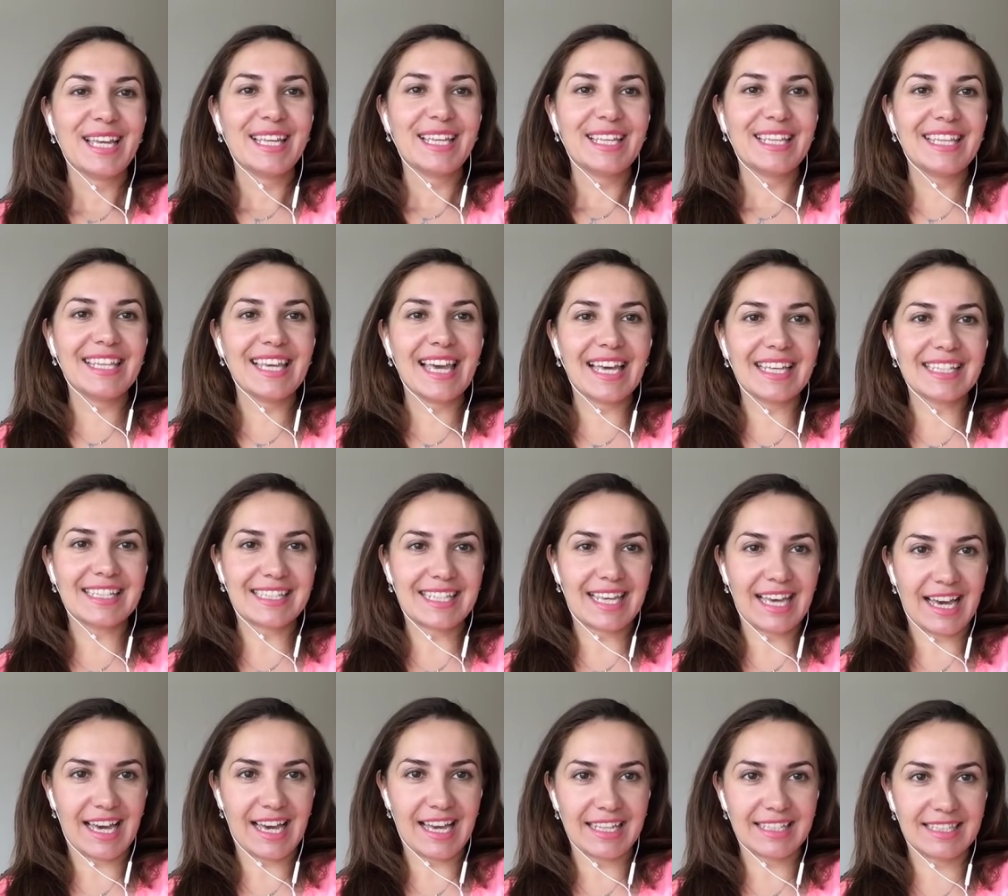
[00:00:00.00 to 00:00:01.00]
Yes,
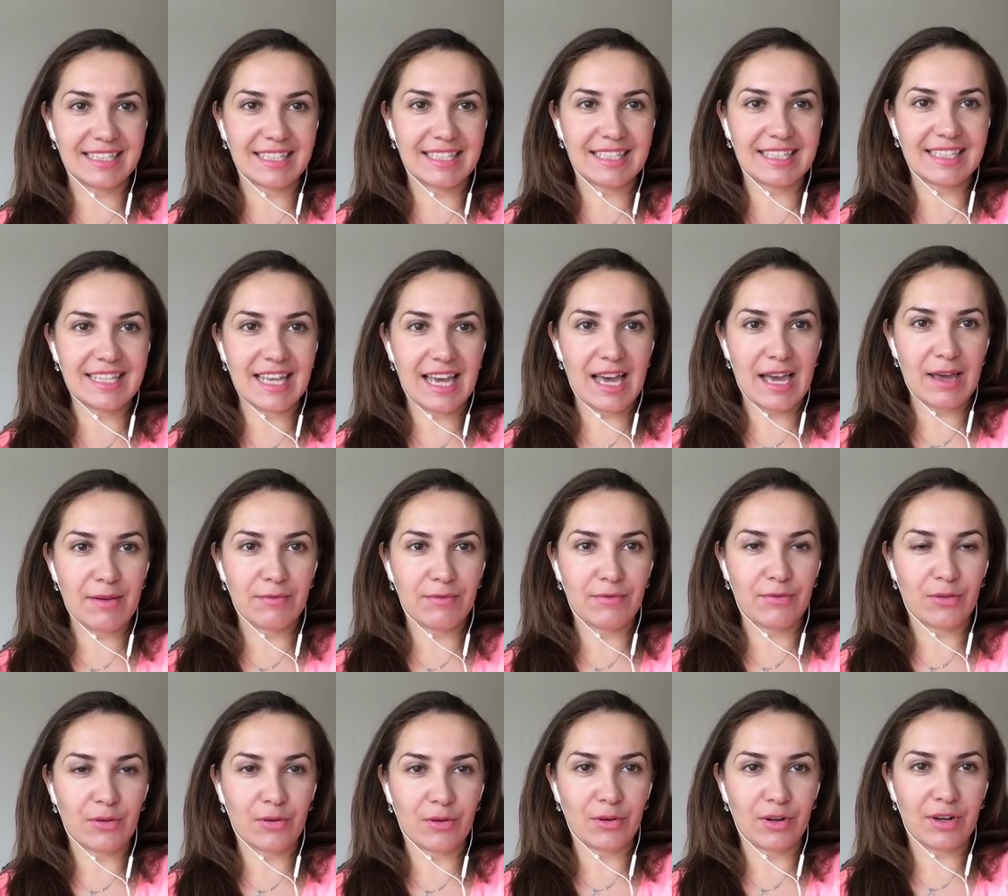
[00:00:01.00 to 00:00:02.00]
guys, it's time
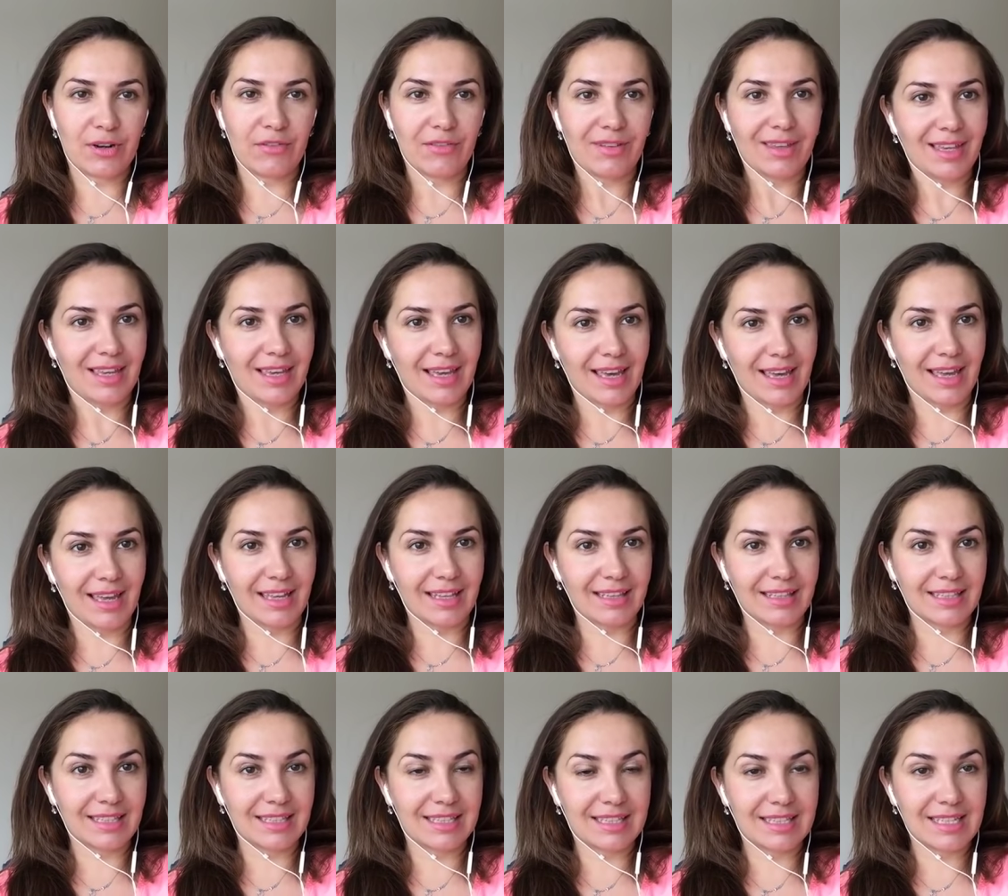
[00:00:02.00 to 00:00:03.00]
for the weekend.
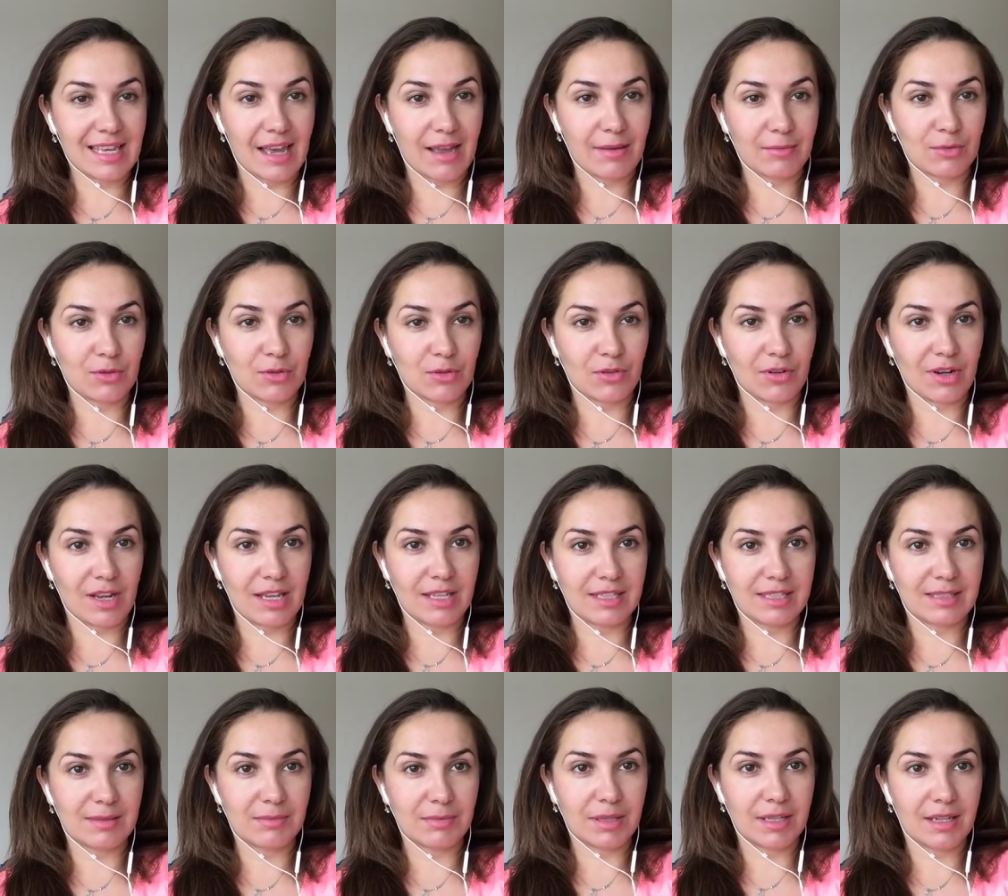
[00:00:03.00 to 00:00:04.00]
It's time to
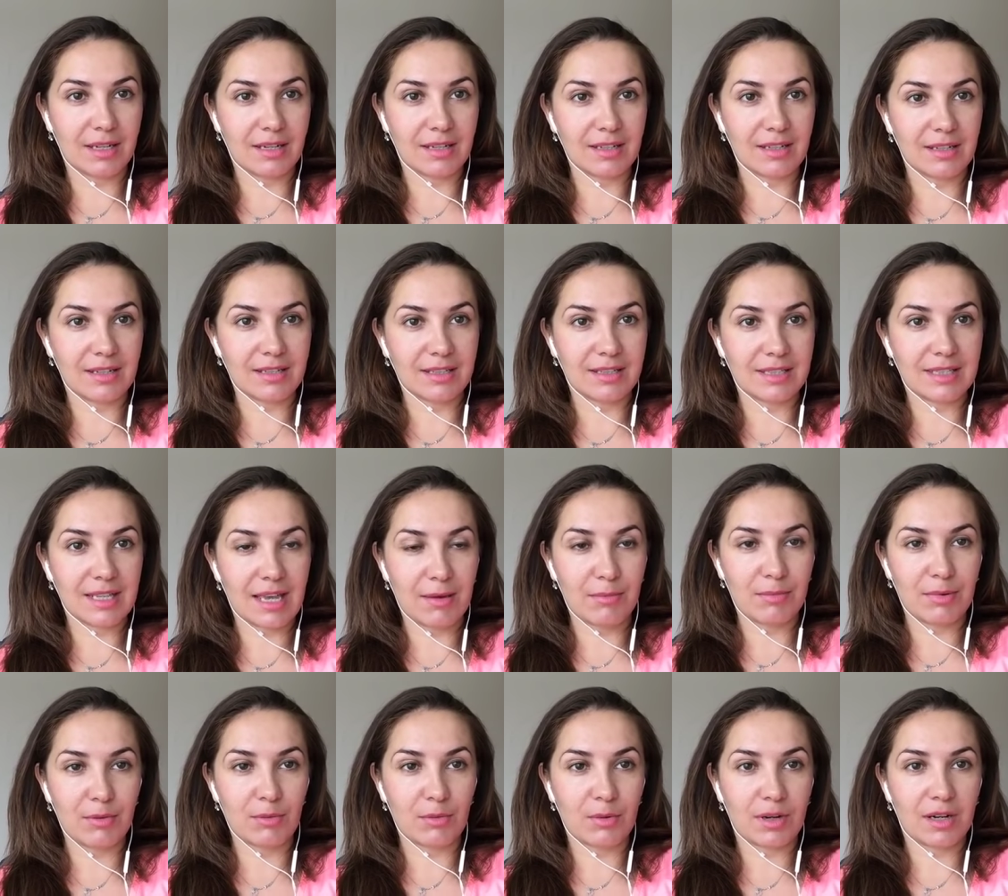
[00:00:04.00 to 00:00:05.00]
rest because I've
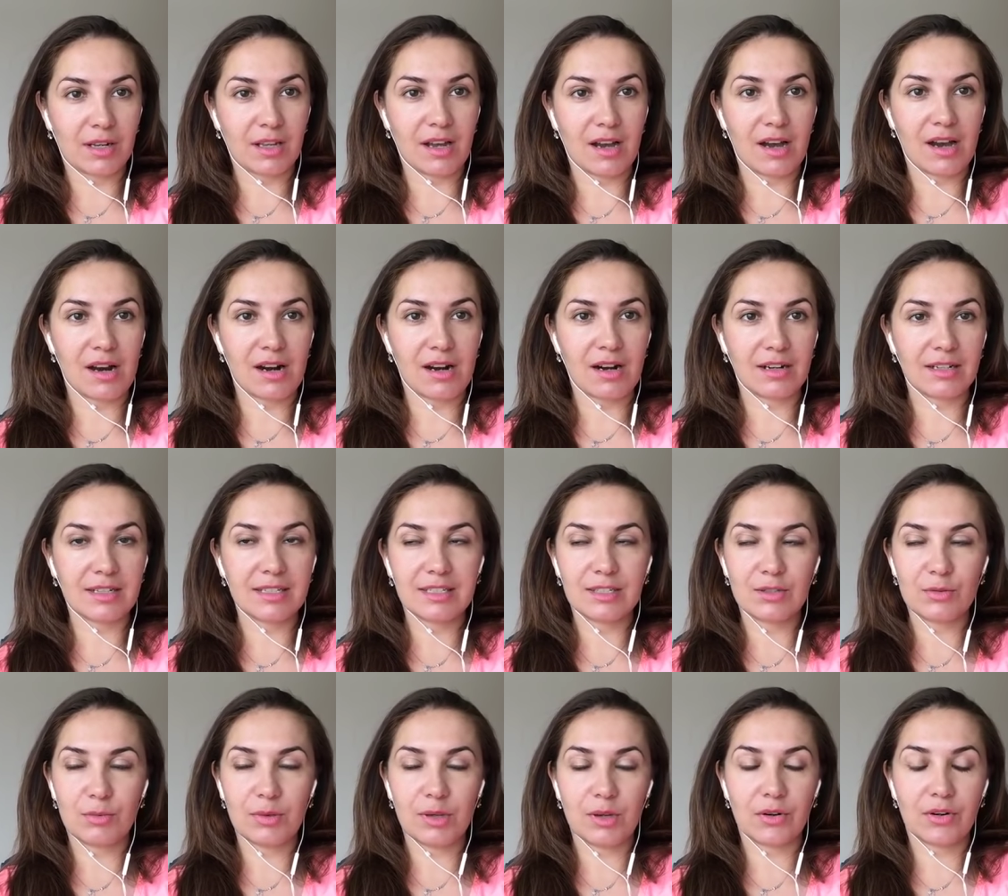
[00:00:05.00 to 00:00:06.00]
been working hard,
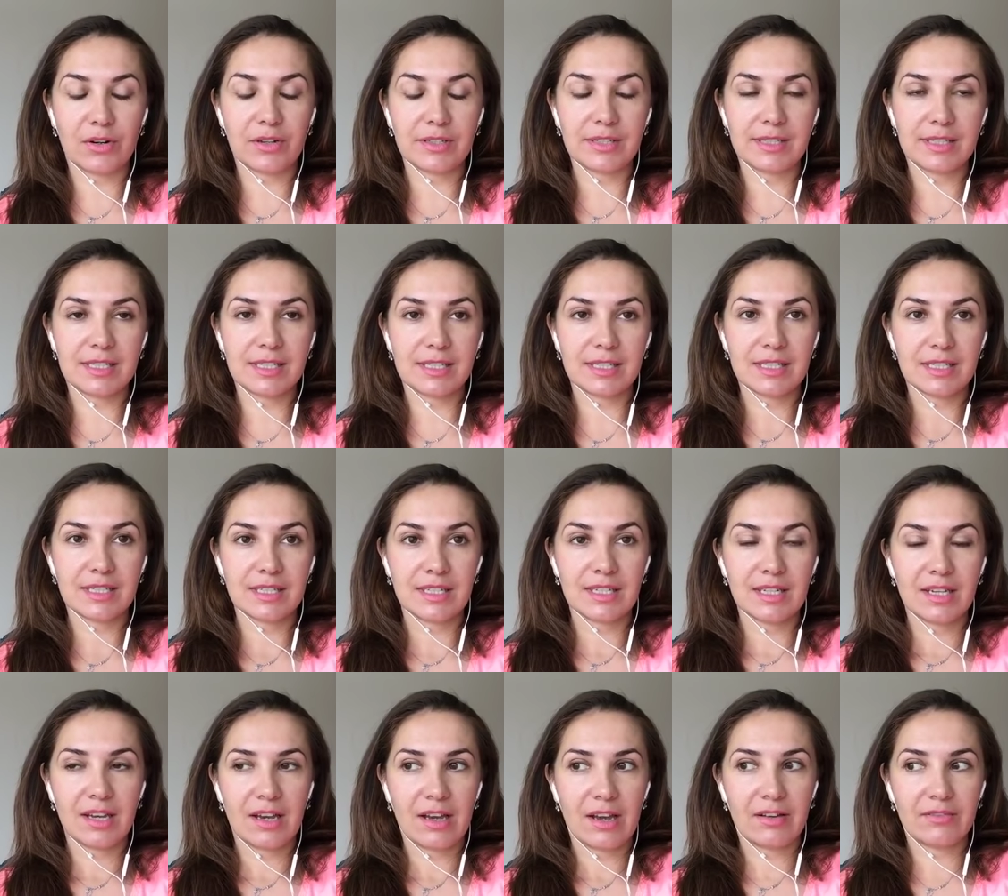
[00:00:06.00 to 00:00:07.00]
to be honest.
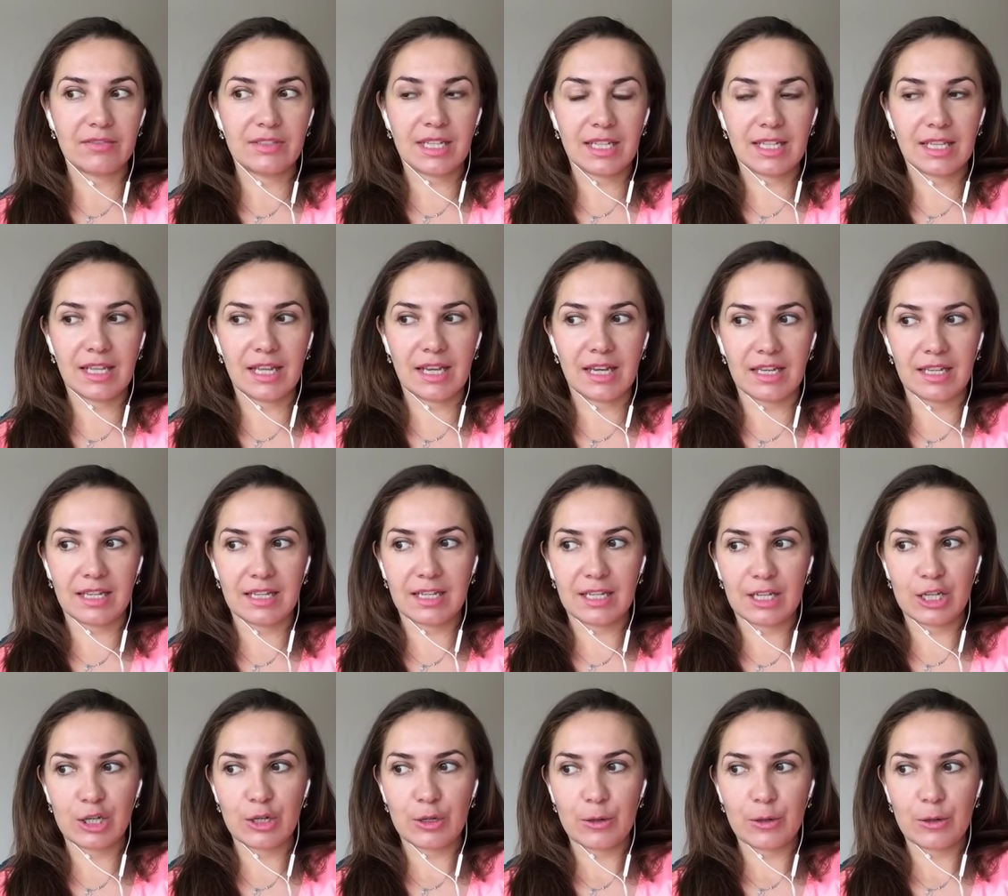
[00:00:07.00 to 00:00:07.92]
I've done like,